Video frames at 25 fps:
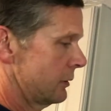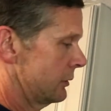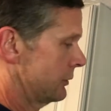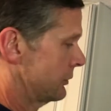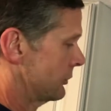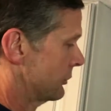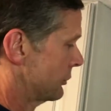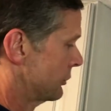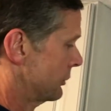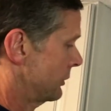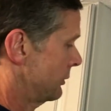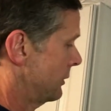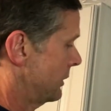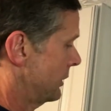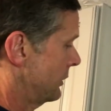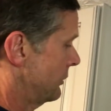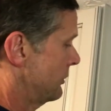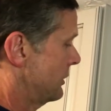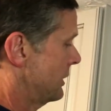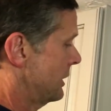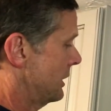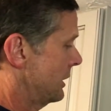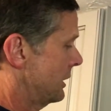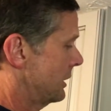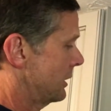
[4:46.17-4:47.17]
Just
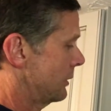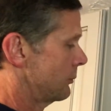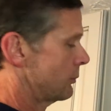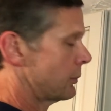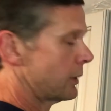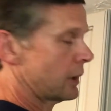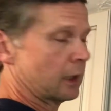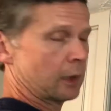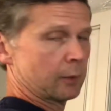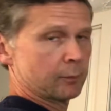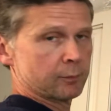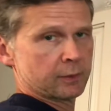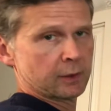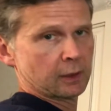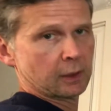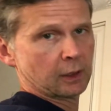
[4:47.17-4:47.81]
removed it, popped